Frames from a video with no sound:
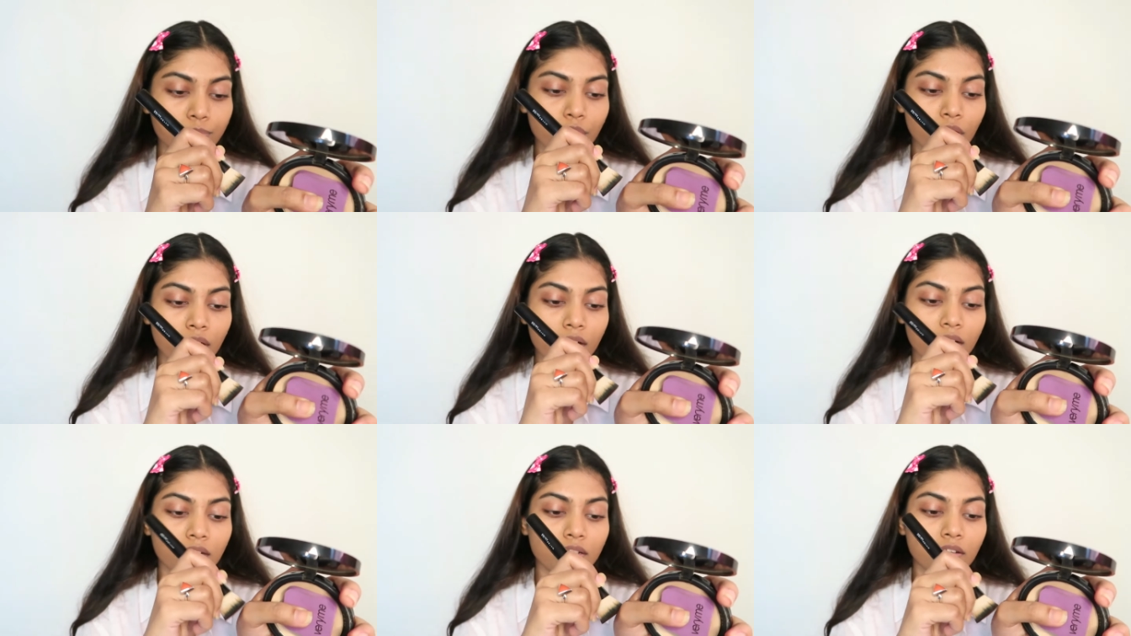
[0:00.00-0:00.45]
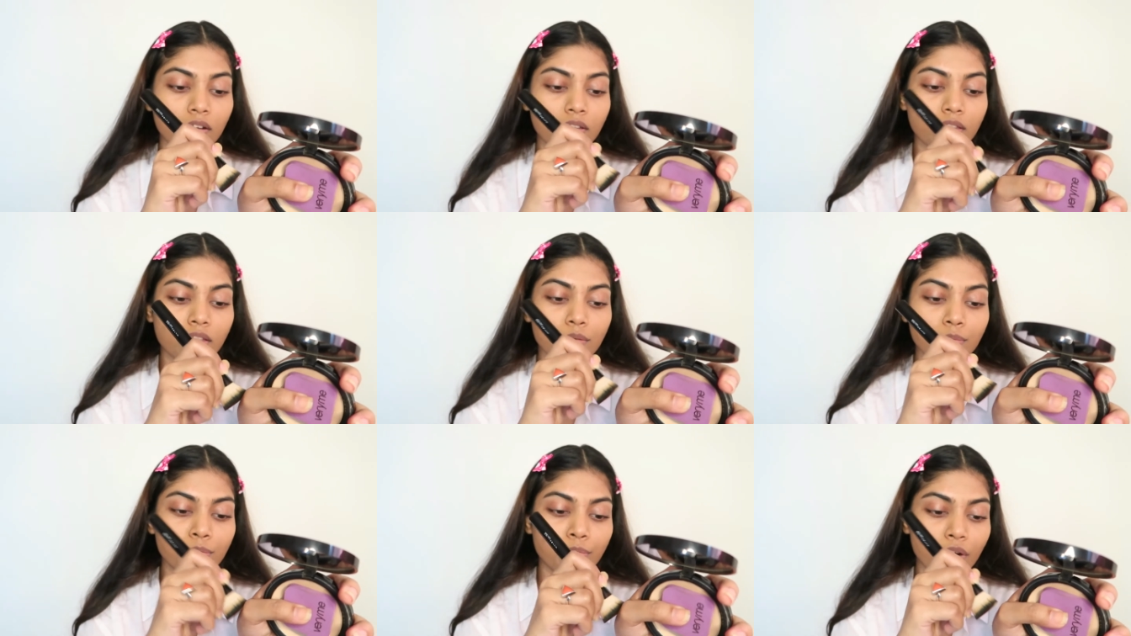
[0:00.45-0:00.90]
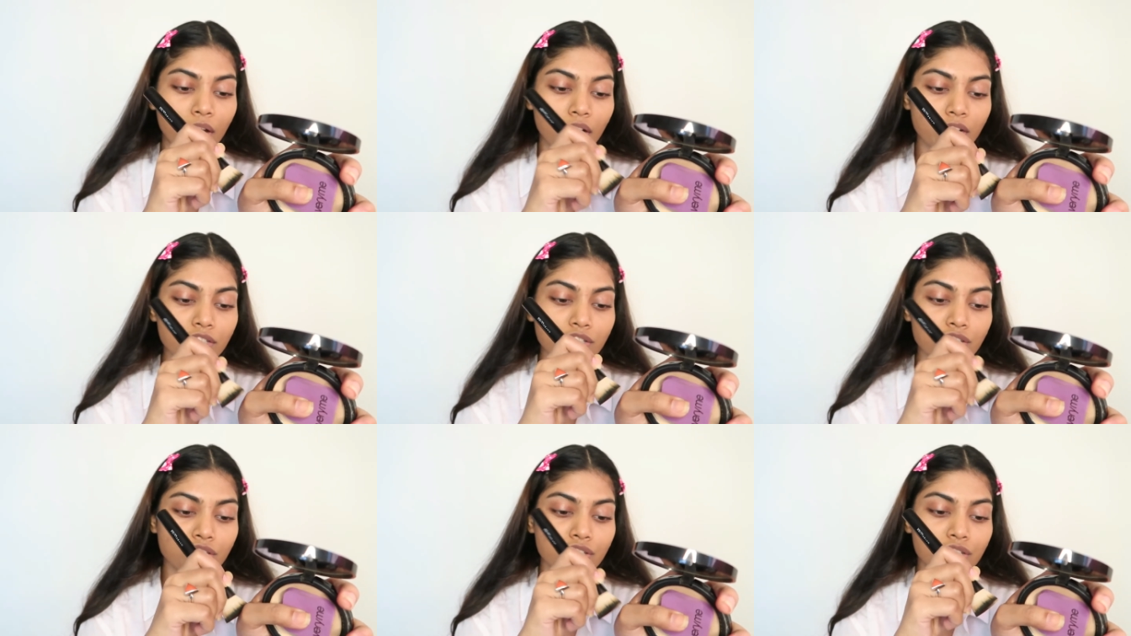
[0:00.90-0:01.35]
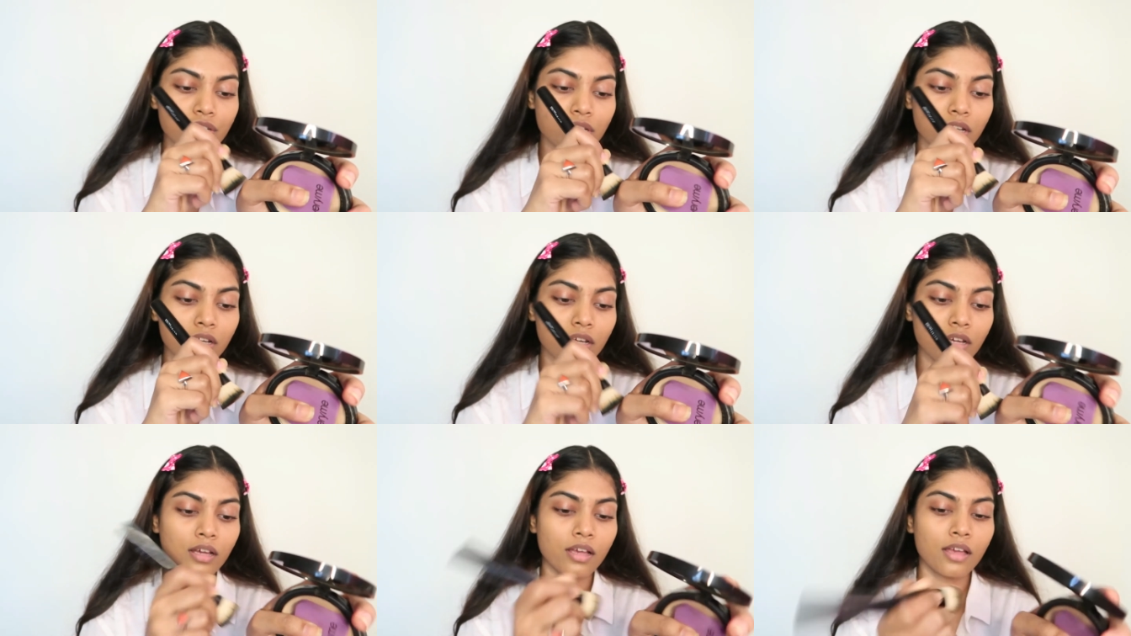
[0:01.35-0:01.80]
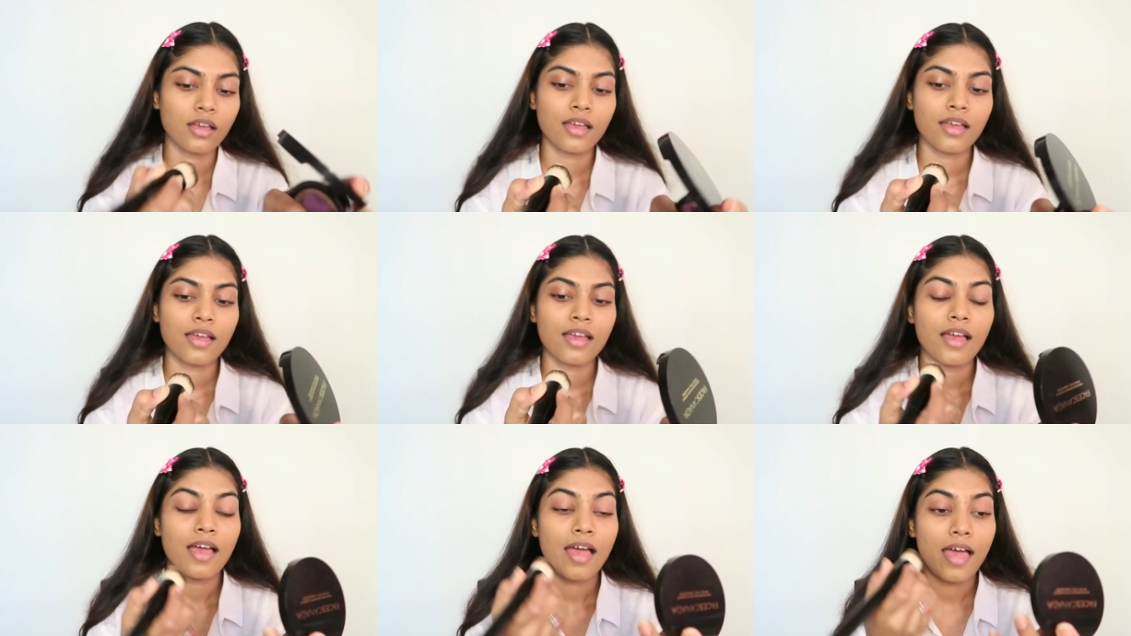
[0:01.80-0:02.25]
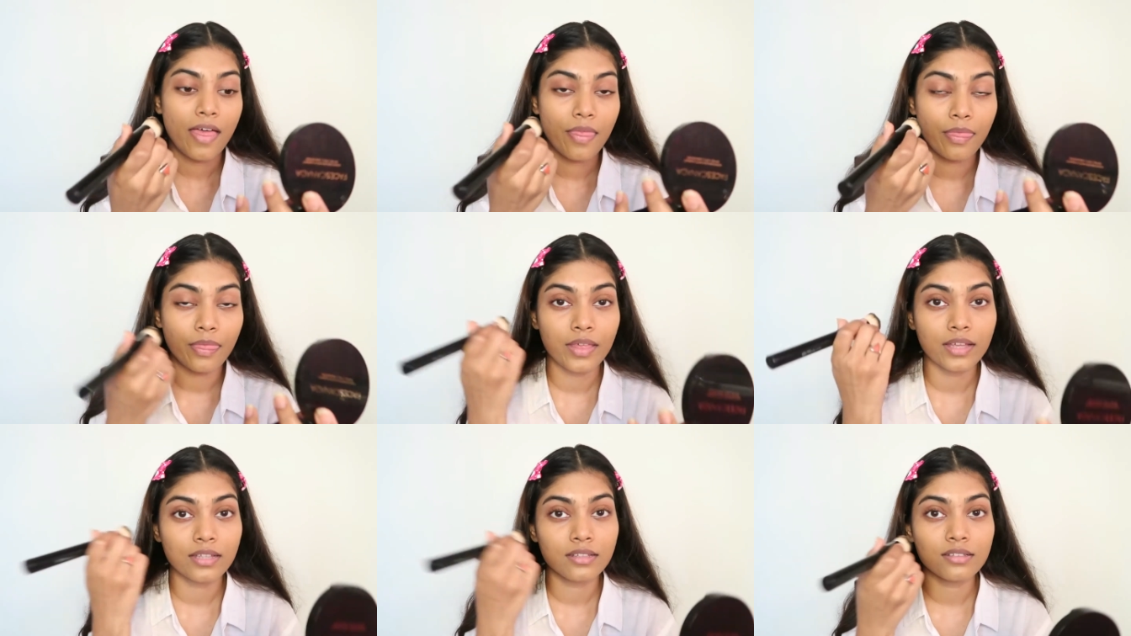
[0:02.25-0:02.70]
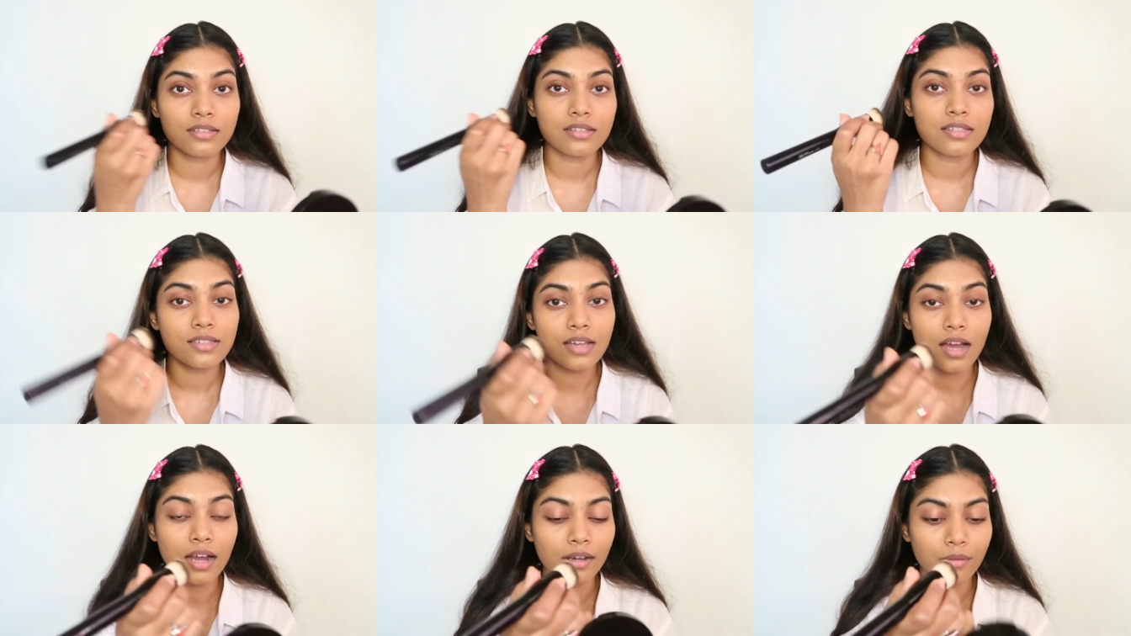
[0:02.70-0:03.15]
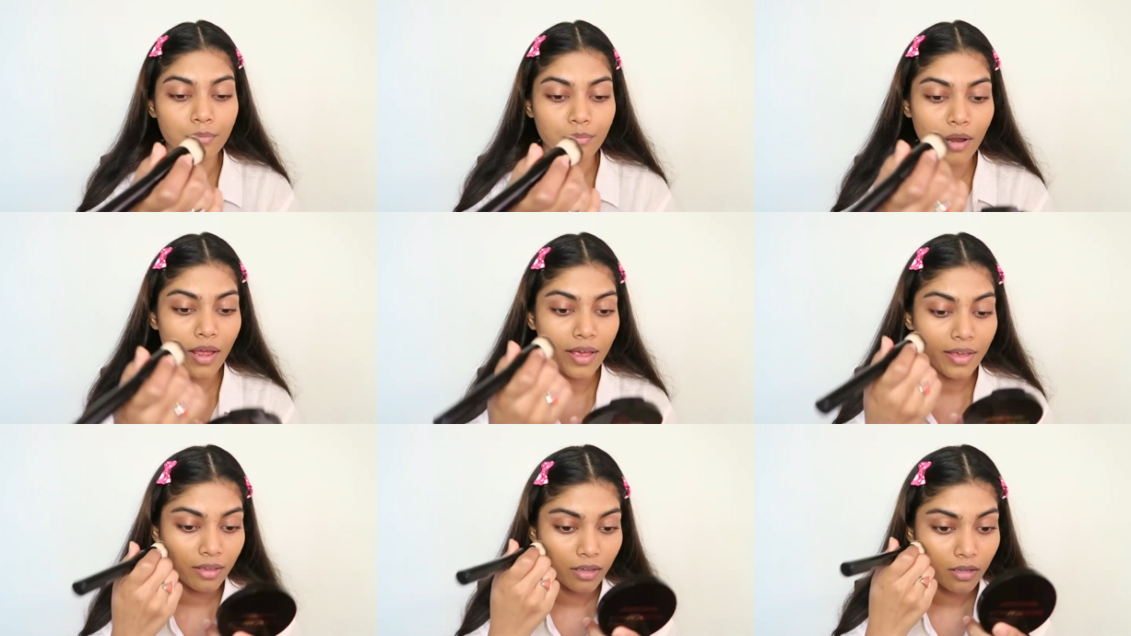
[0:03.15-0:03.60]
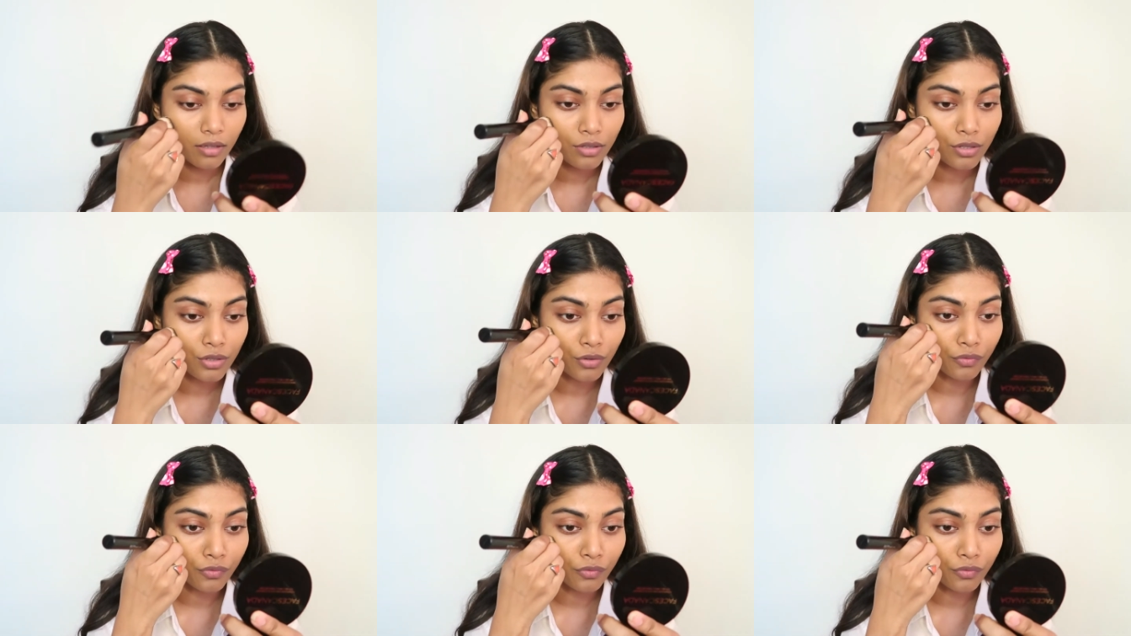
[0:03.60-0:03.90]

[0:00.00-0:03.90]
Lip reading: product on the brush and then start applying it.